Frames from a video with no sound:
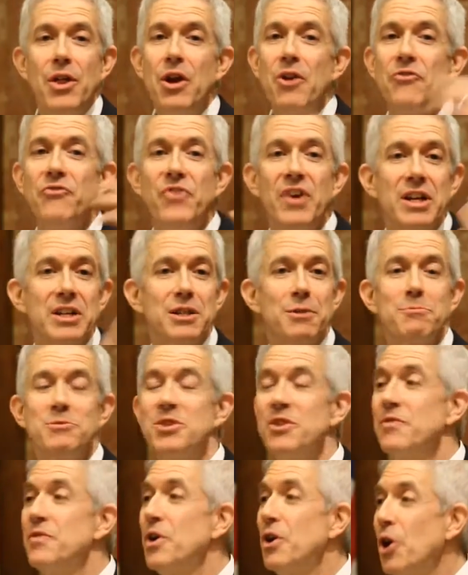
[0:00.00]
they're
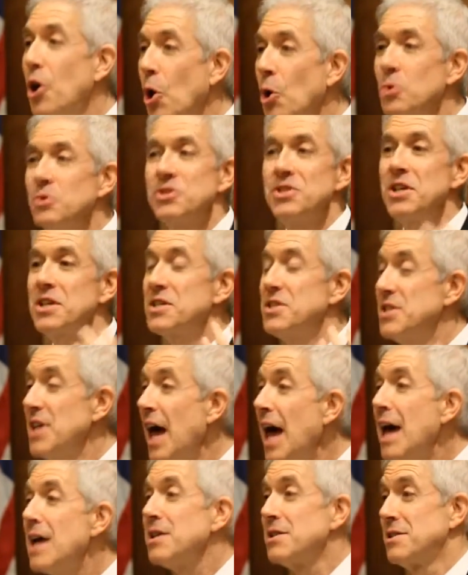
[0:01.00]
victims of their own
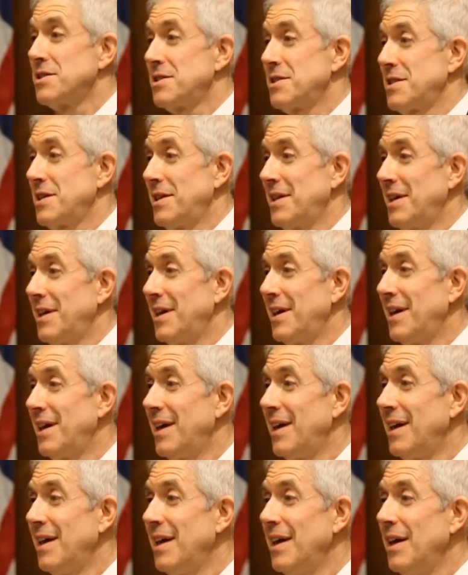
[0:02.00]
success.
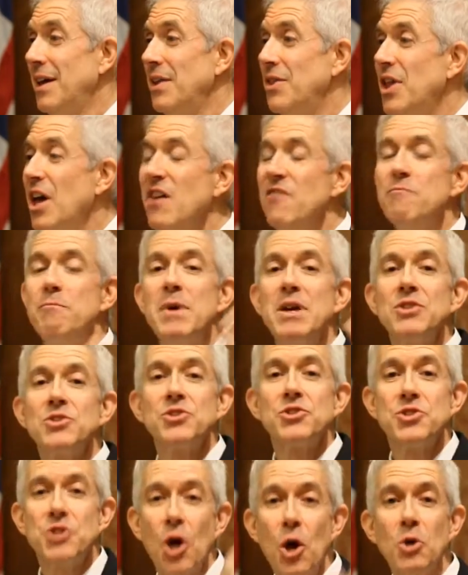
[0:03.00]
They've
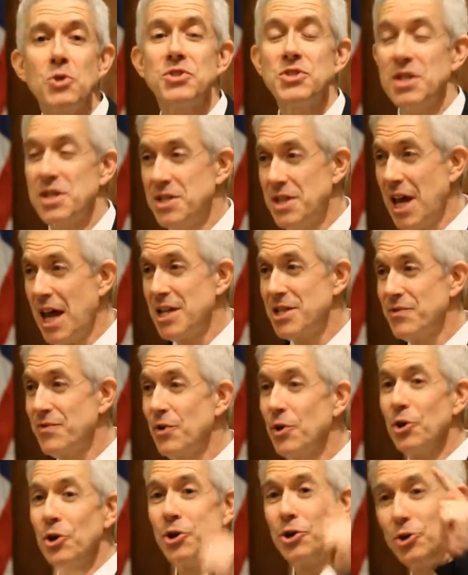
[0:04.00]
been so
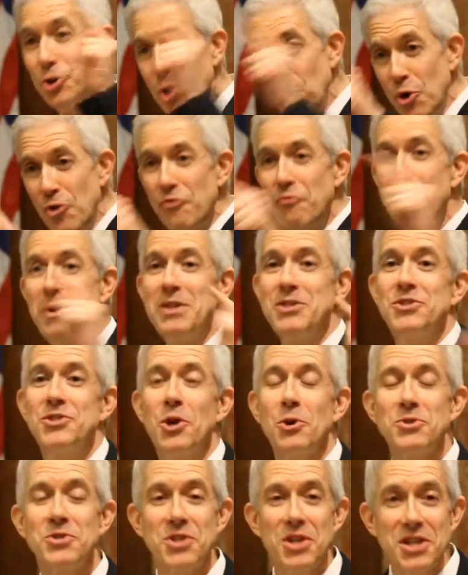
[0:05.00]
successful. You've been
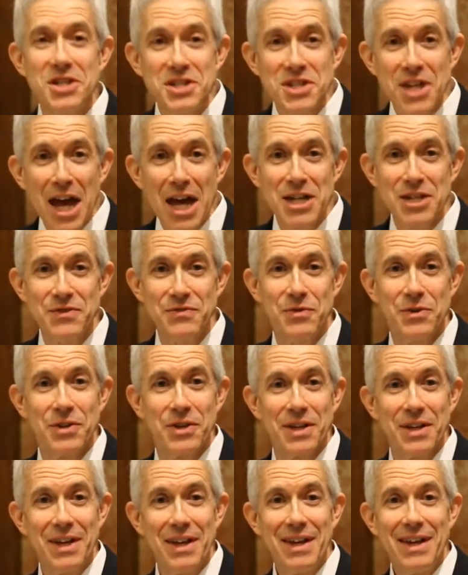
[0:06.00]
so
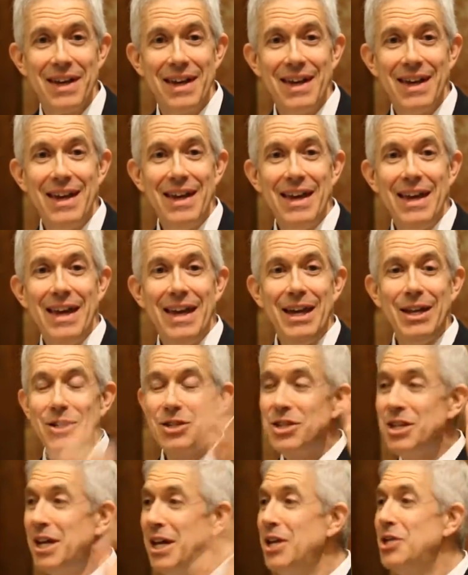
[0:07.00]
successful
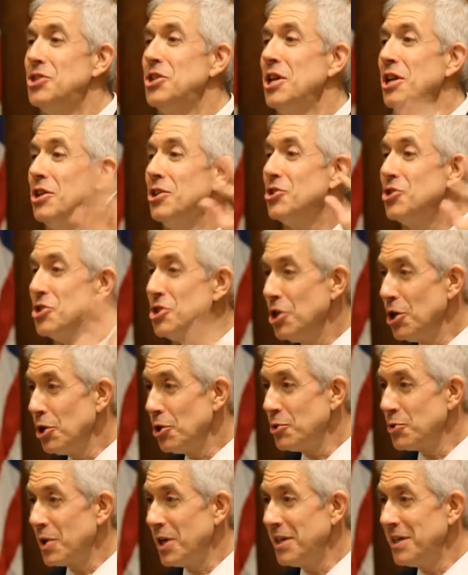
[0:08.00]
in teaching
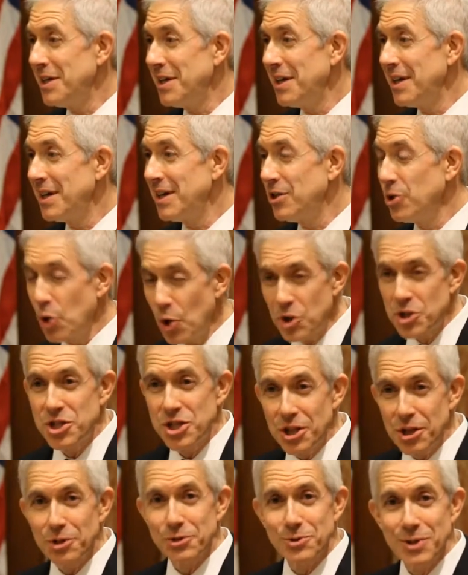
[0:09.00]
children, your
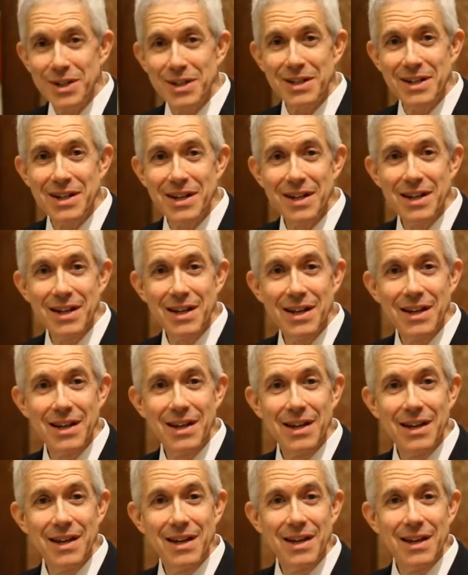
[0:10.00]
children,
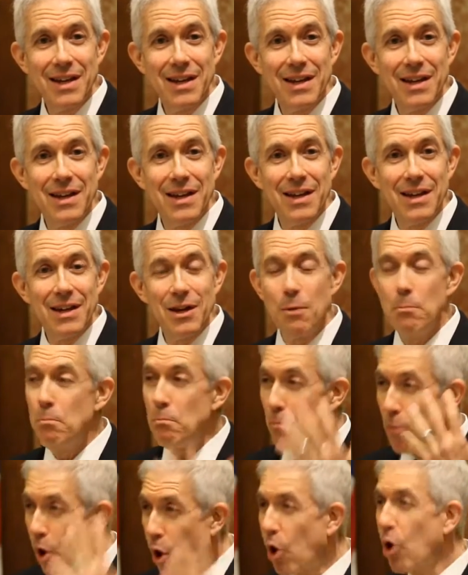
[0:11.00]

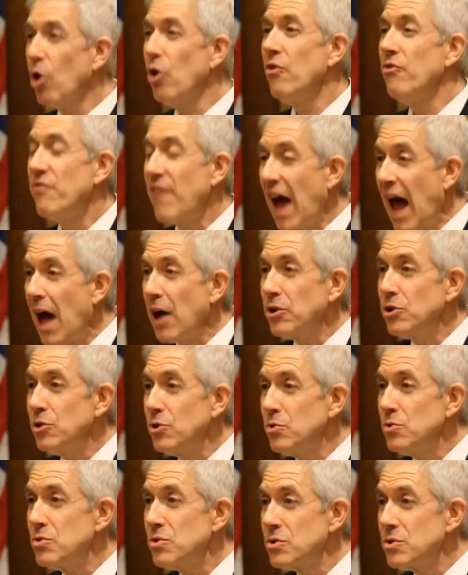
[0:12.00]
moral
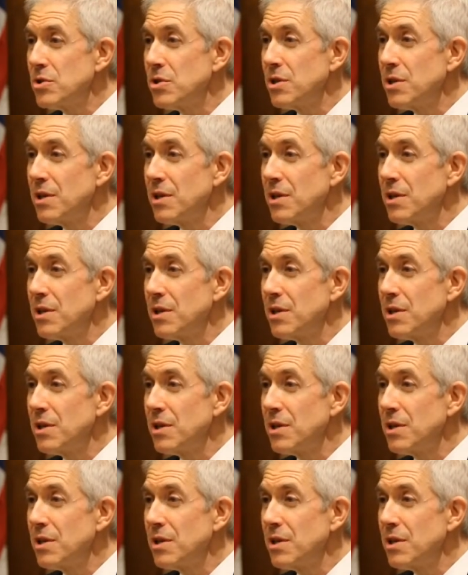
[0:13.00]
values.